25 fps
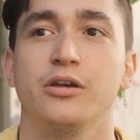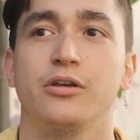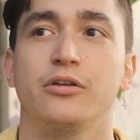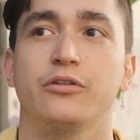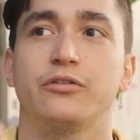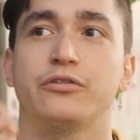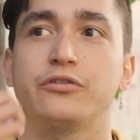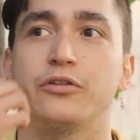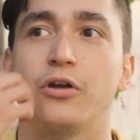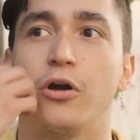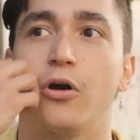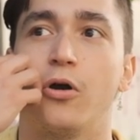
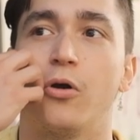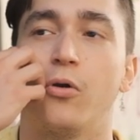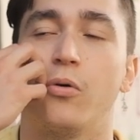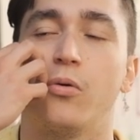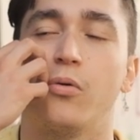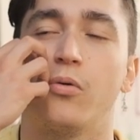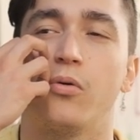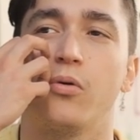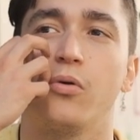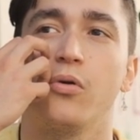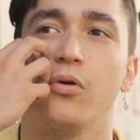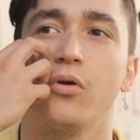
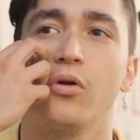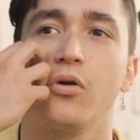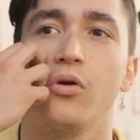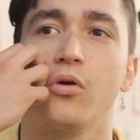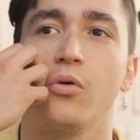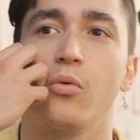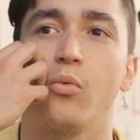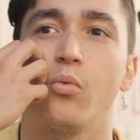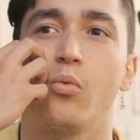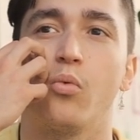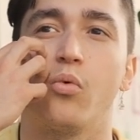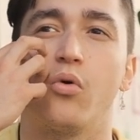So
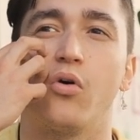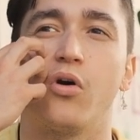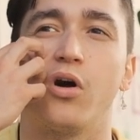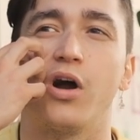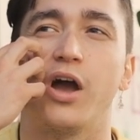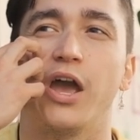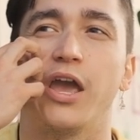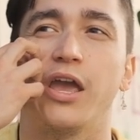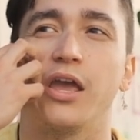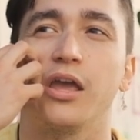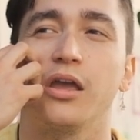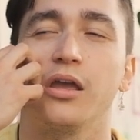
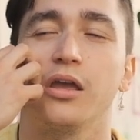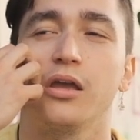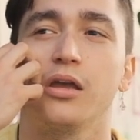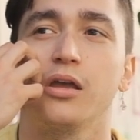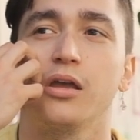what